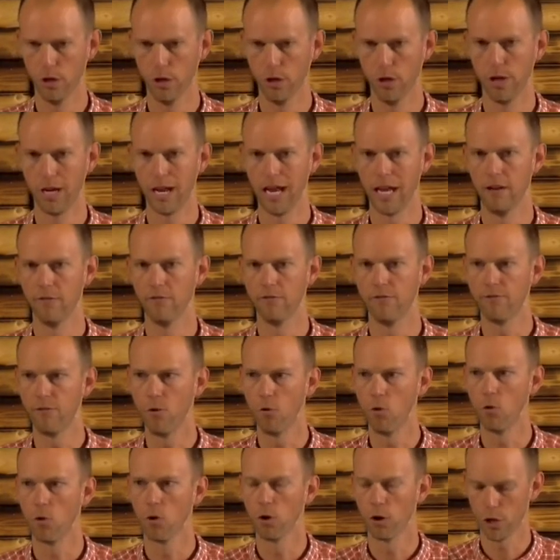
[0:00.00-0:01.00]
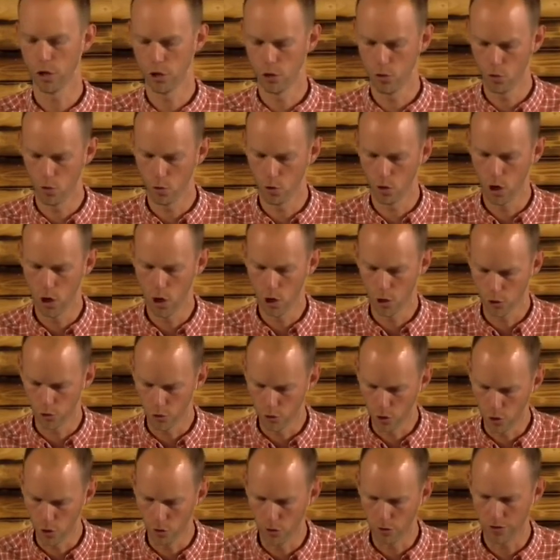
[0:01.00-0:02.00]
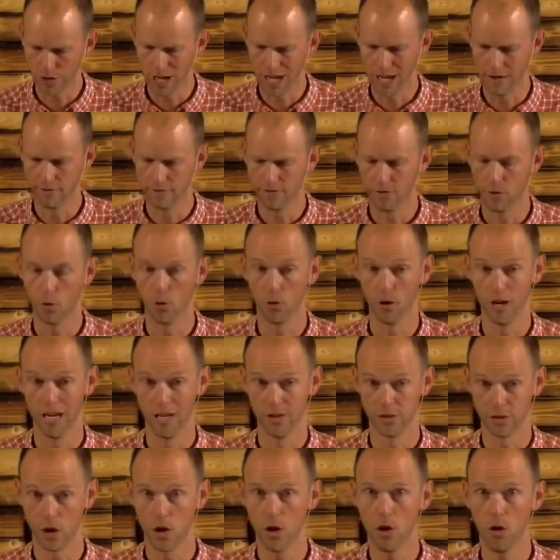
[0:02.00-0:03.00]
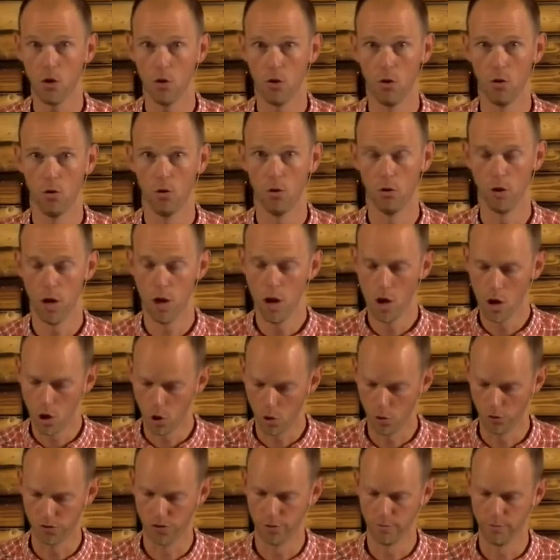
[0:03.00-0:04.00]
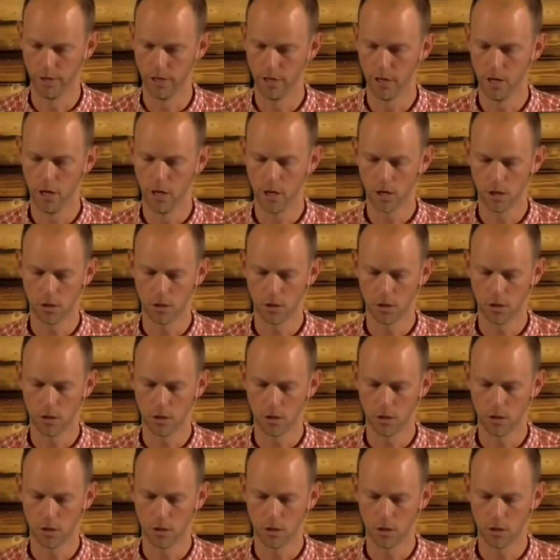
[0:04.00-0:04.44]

good and for your growth and for His own ultimate